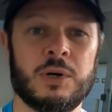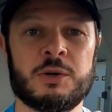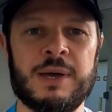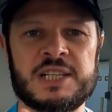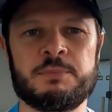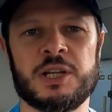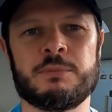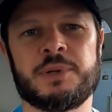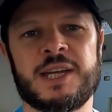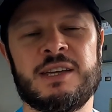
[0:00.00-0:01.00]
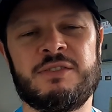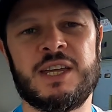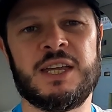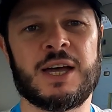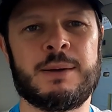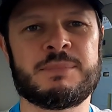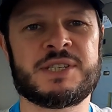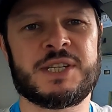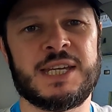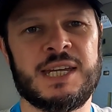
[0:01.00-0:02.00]
Welcome back to Plug and Play E V. I'm
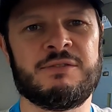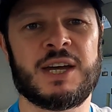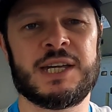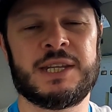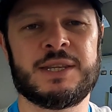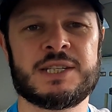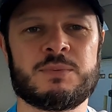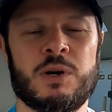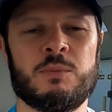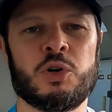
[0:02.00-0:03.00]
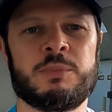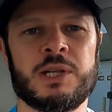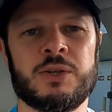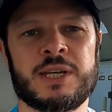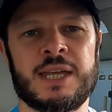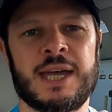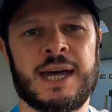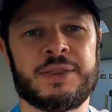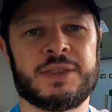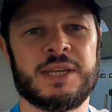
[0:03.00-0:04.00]
Steve, and in this one we'll be looking
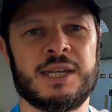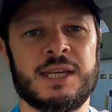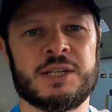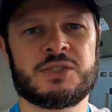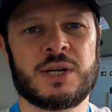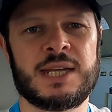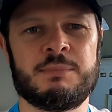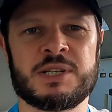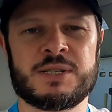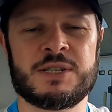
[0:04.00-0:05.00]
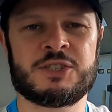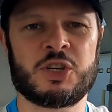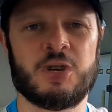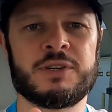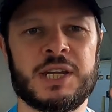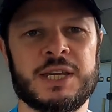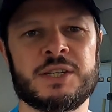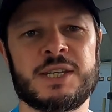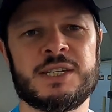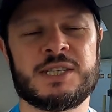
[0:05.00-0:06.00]
at the tricky business of getting a
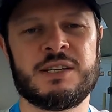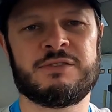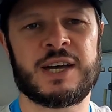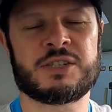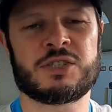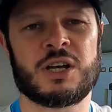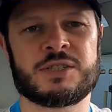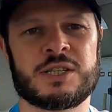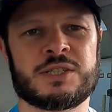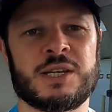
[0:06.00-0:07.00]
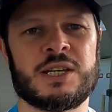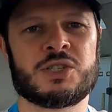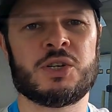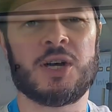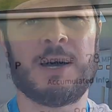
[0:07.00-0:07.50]
D C fast charging station